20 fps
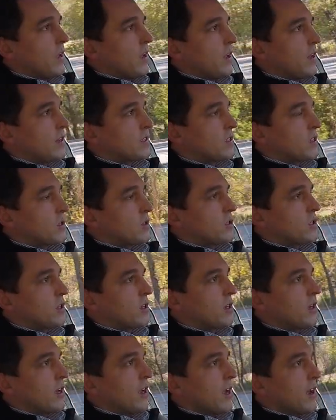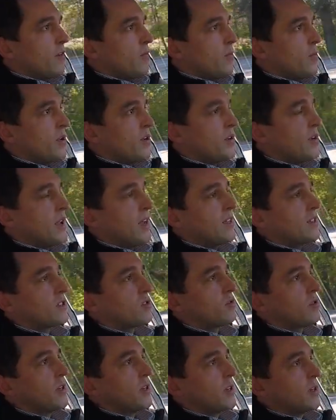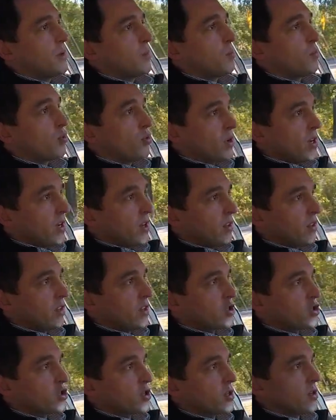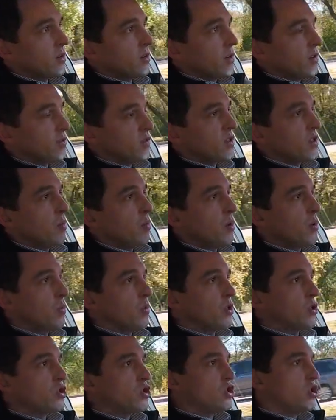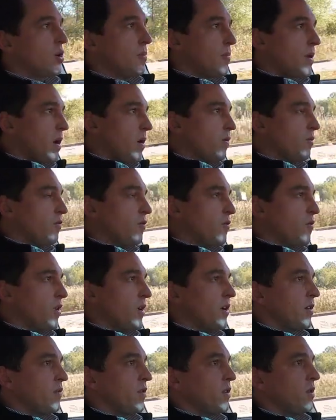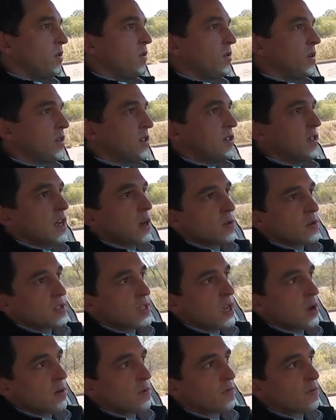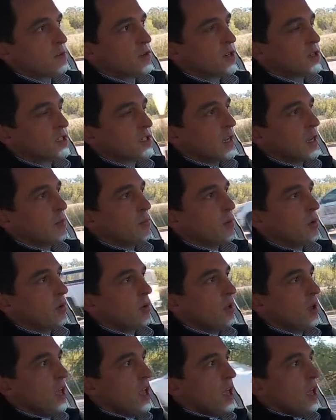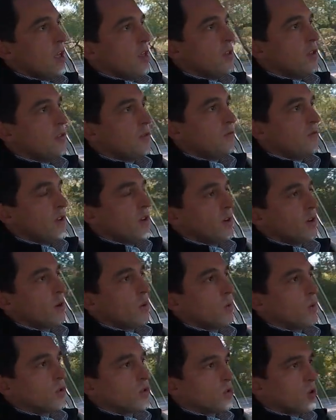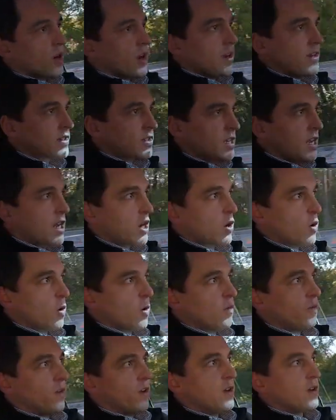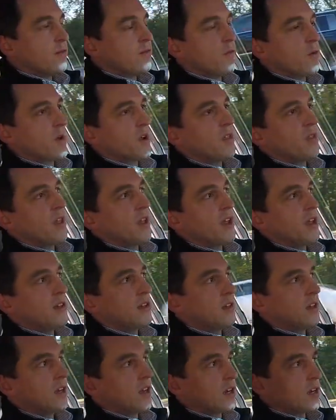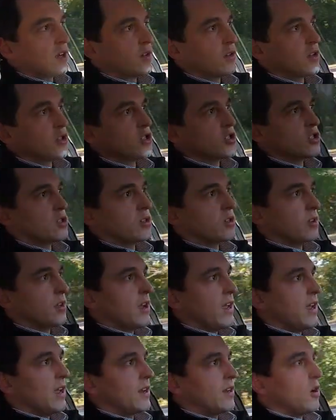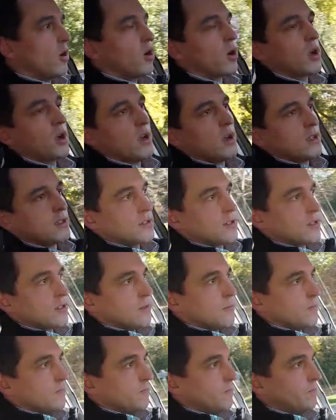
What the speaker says: And it's also going to have pedestrian pre-collision. If someone would jump out in front of you in downtown, for example, the vehicle will try and take over and avoid that collision at all costs.